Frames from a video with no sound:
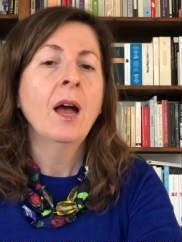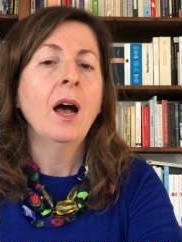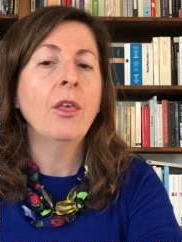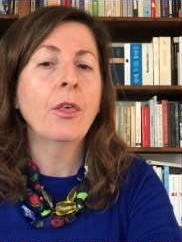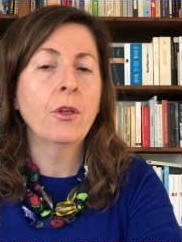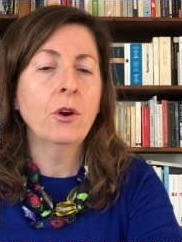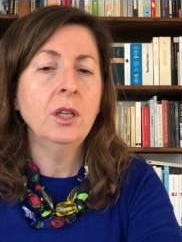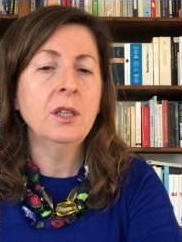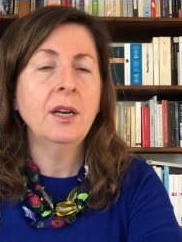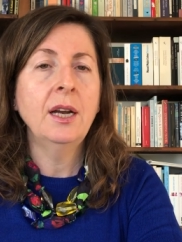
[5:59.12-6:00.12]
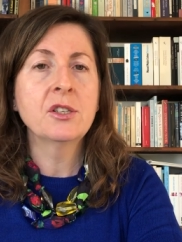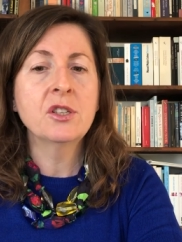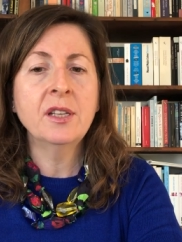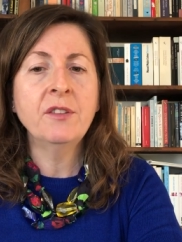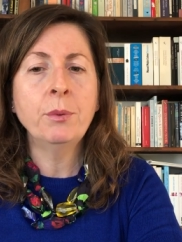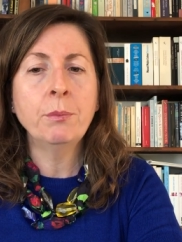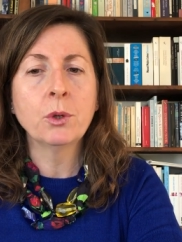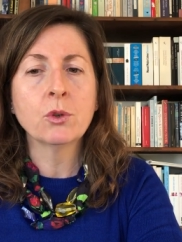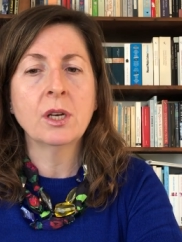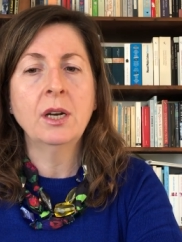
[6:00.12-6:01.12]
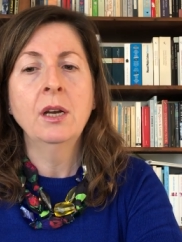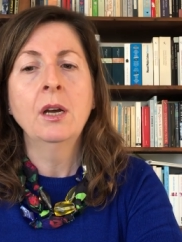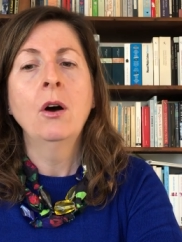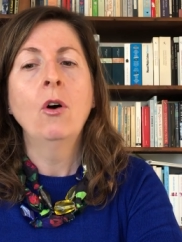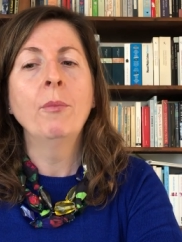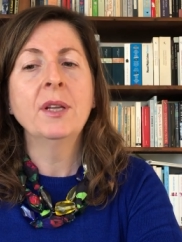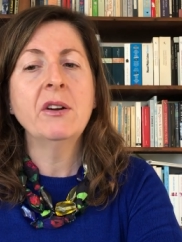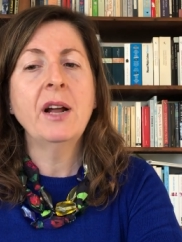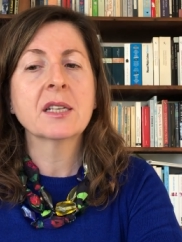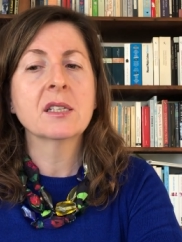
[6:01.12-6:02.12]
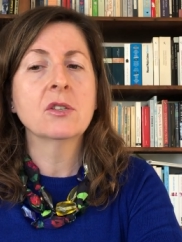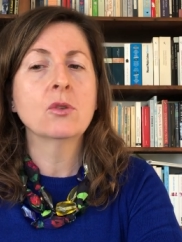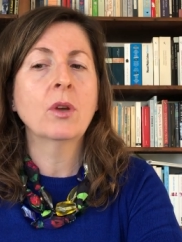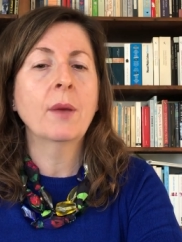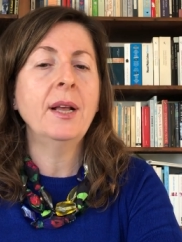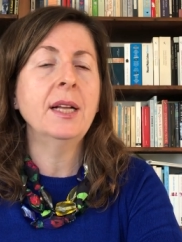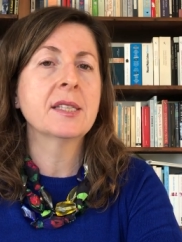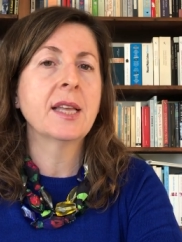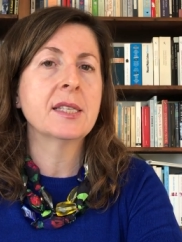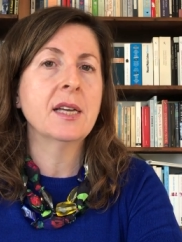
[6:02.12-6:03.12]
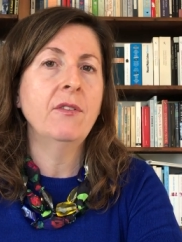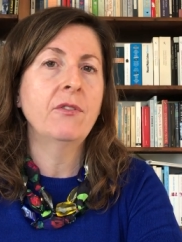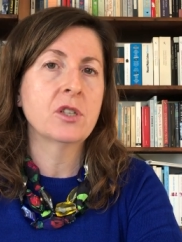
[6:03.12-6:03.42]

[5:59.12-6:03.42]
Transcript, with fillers: And third, a legislative proposal on better access to chemicals data for